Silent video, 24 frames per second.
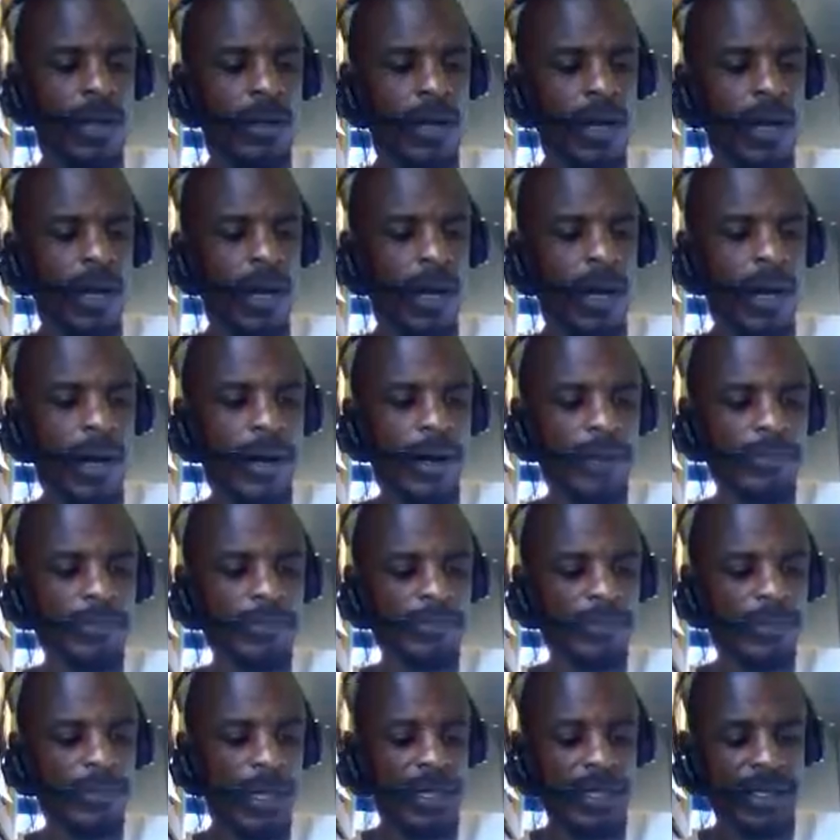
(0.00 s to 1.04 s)

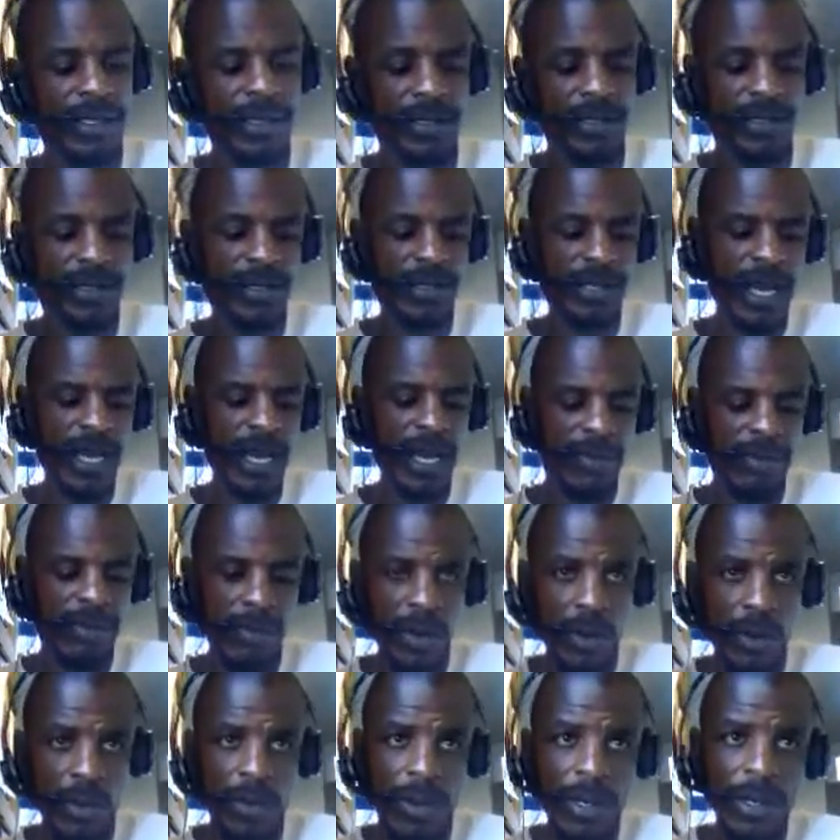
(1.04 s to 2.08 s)
At this exact
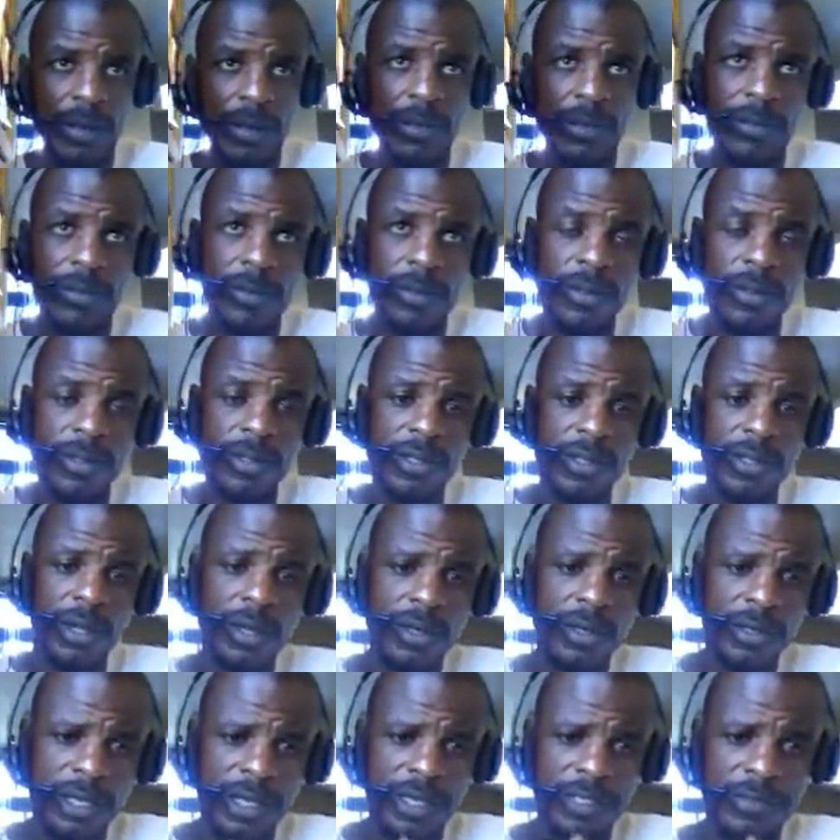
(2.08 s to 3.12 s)
moment, the
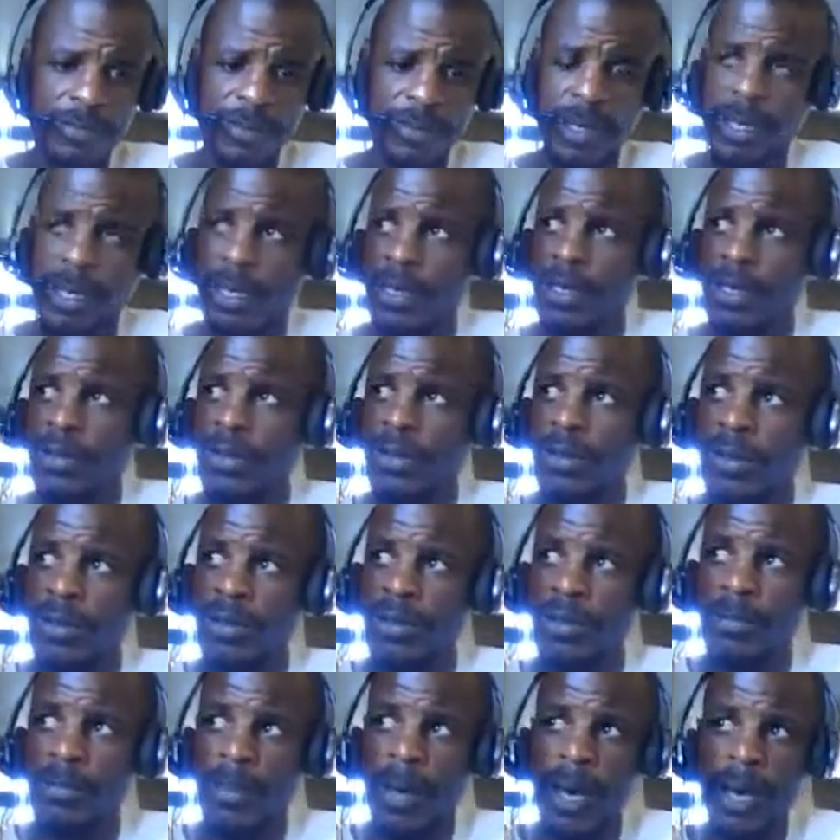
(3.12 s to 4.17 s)
song that's playing on
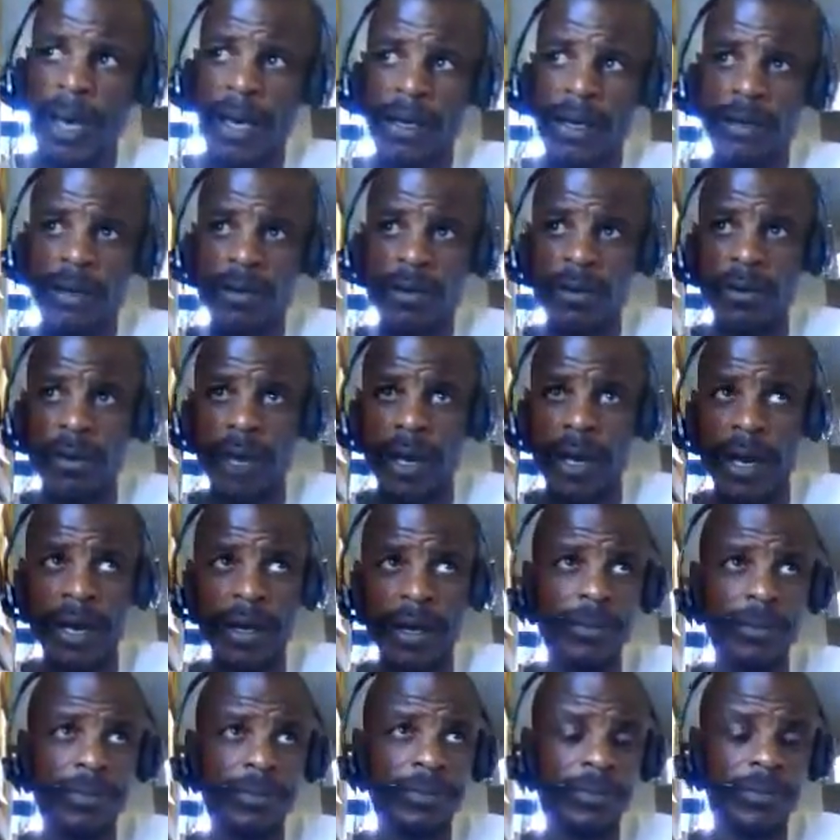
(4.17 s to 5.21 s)
the
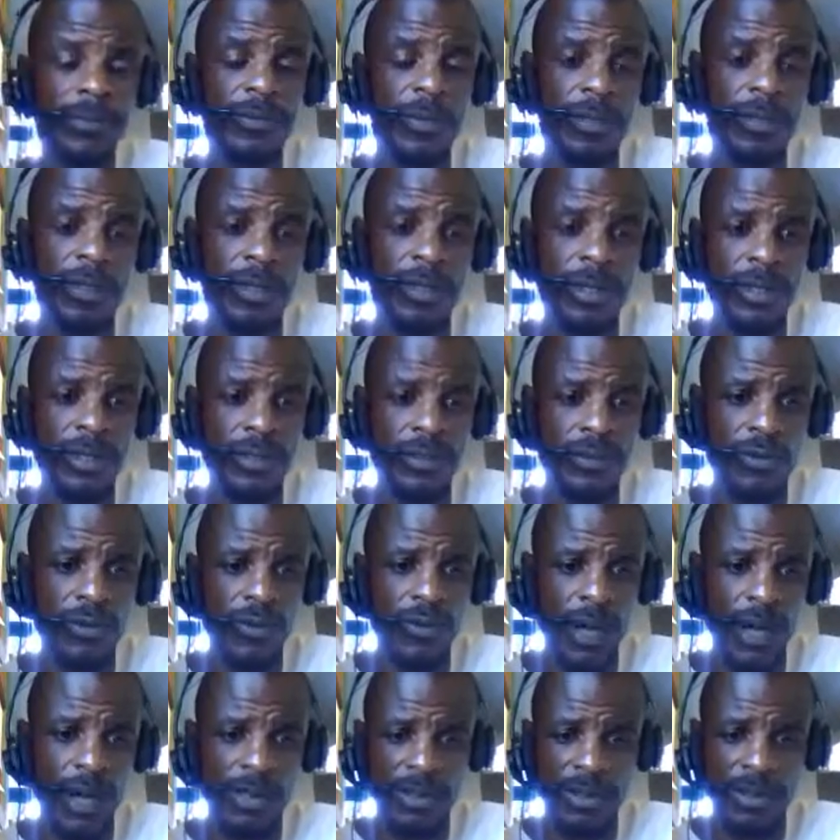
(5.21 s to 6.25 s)
background is
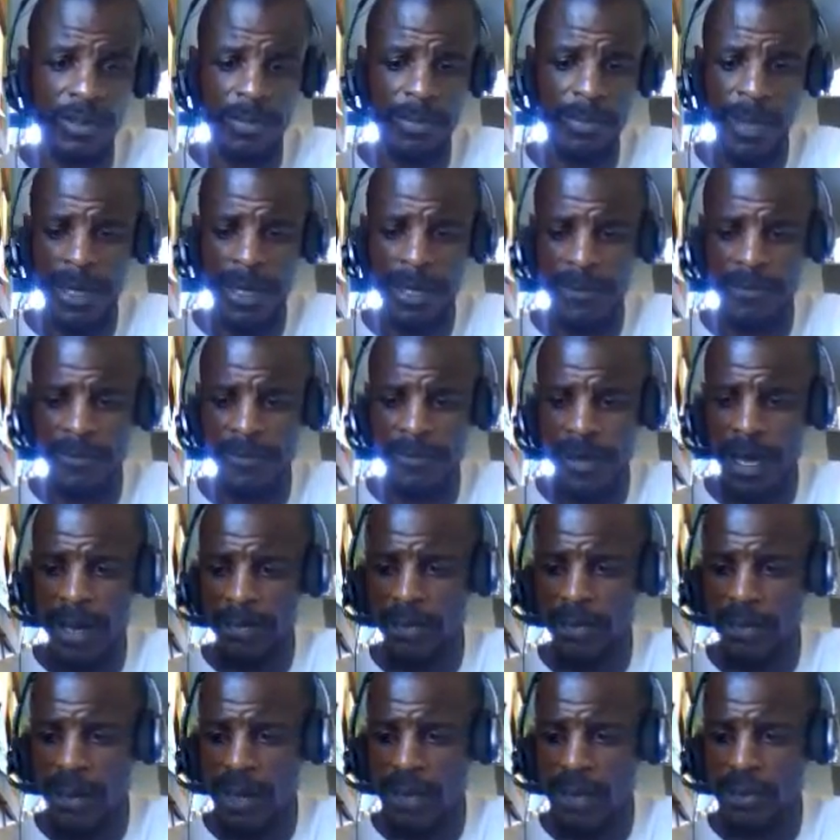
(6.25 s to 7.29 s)
Rasta Man
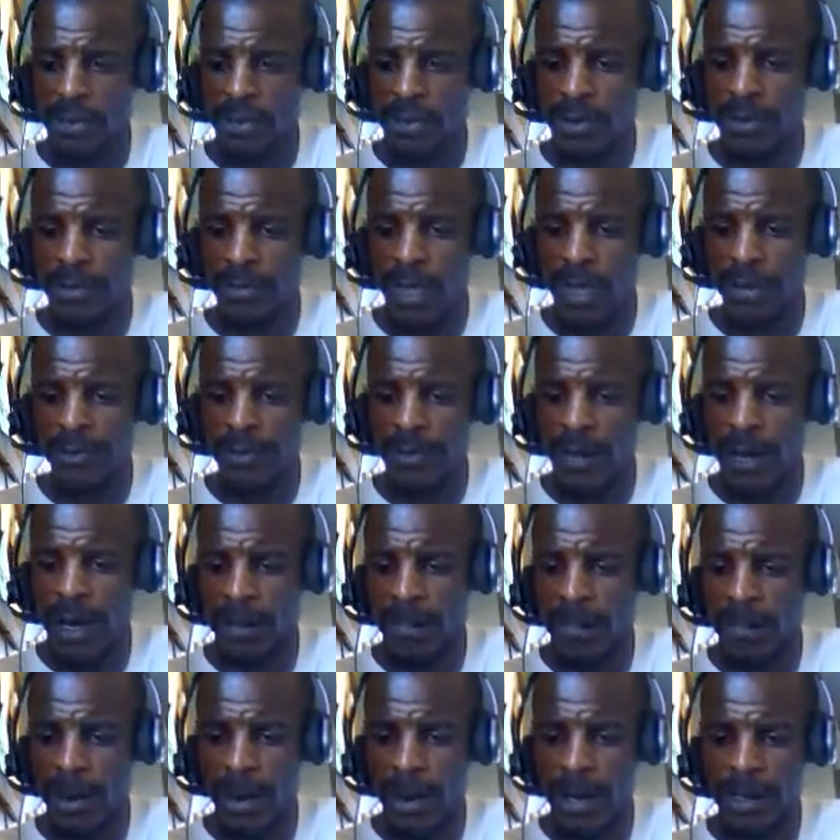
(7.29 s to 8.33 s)
Vibration by Bob
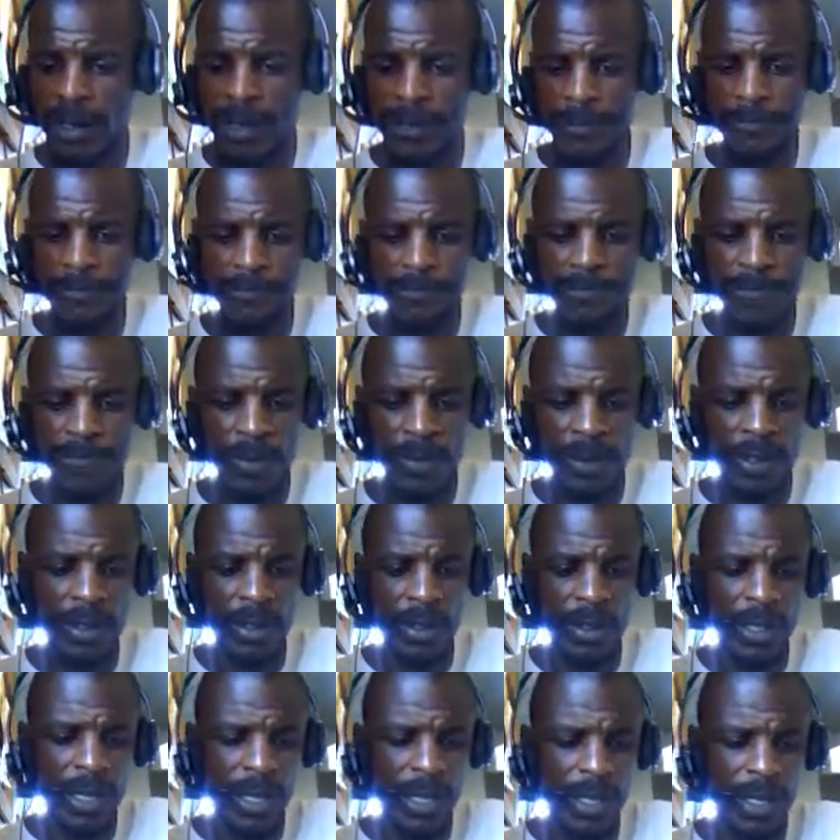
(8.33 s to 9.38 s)
Marley.
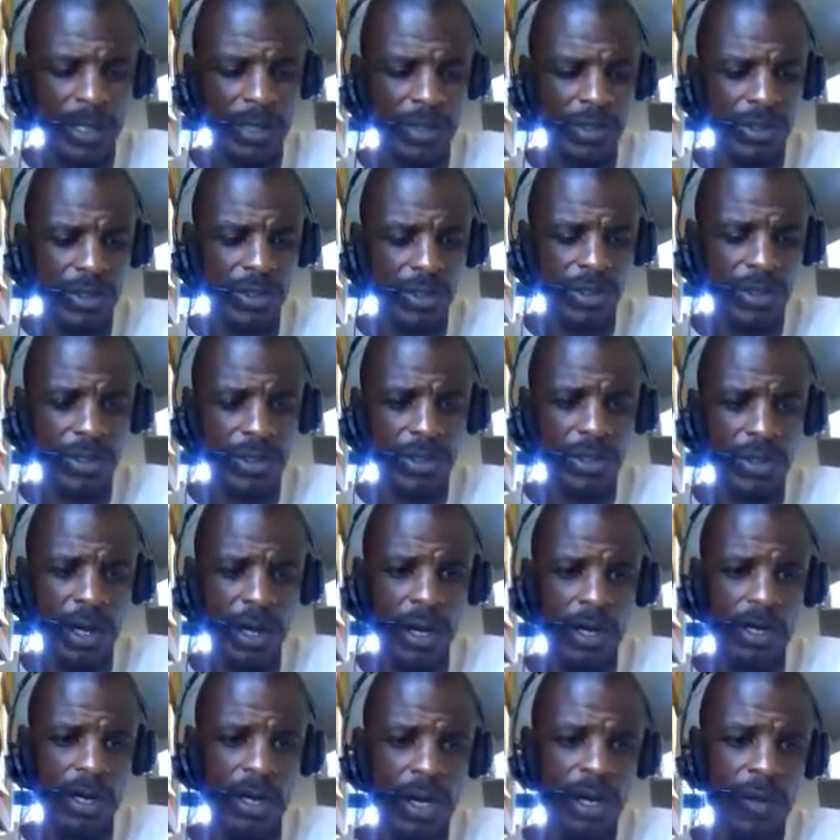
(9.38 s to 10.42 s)
And just to
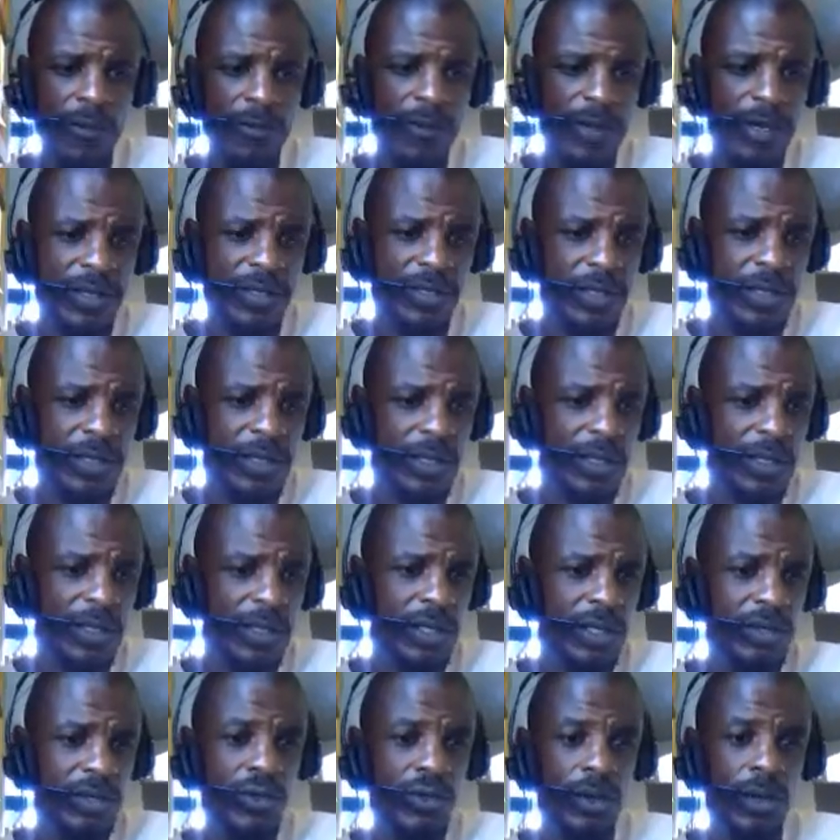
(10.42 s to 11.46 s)
start off as a good
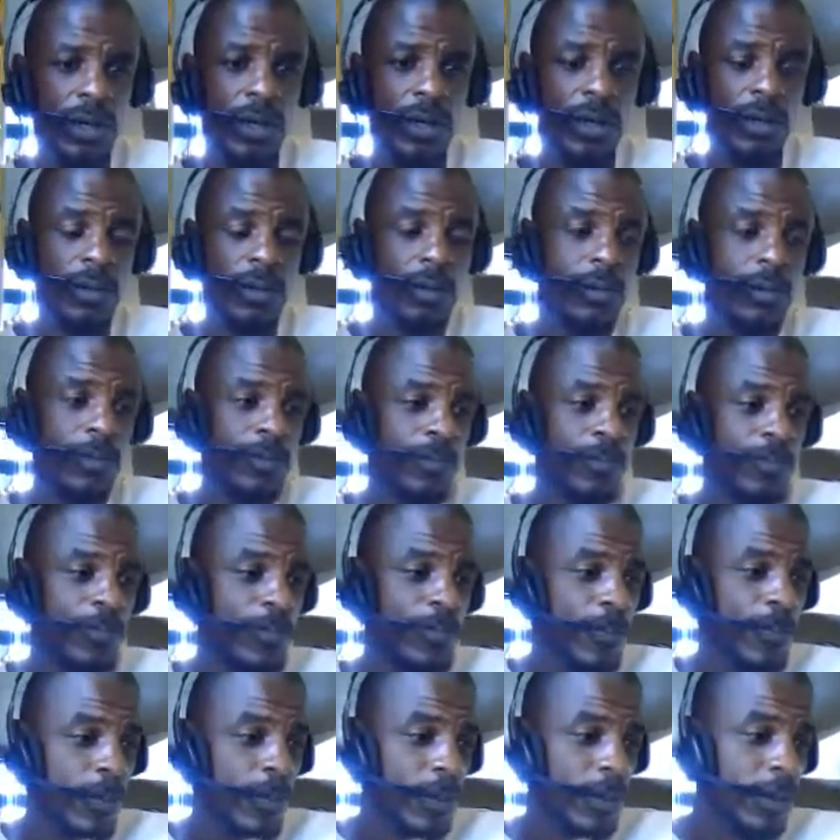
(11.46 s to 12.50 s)
intro,
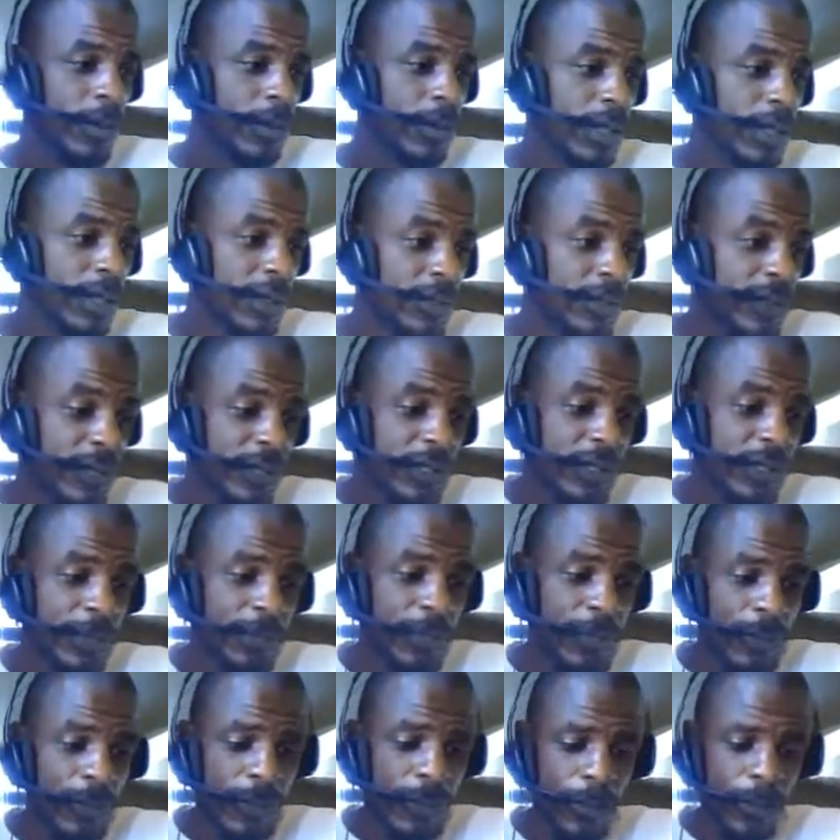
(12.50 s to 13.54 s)
keep it
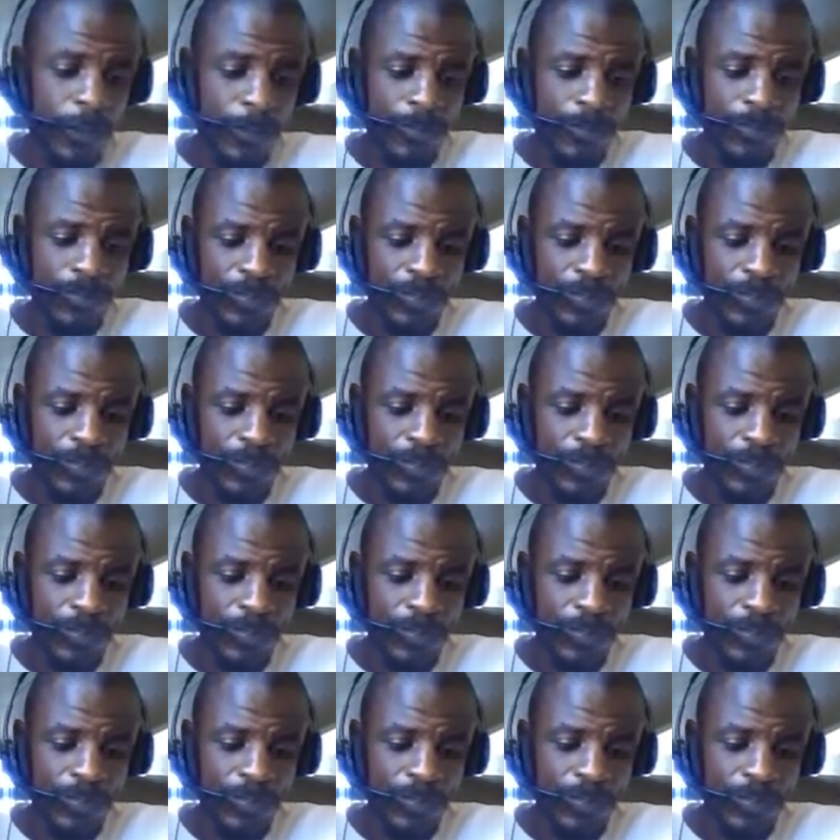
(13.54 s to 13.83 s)
simple.